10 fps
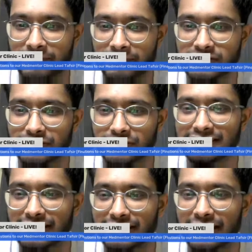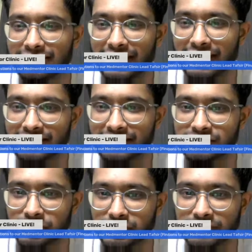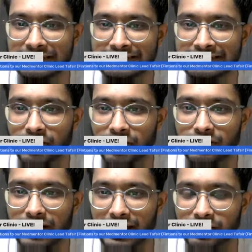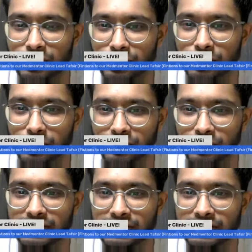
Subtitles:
If it's on the internet, then it's true. All right, cool.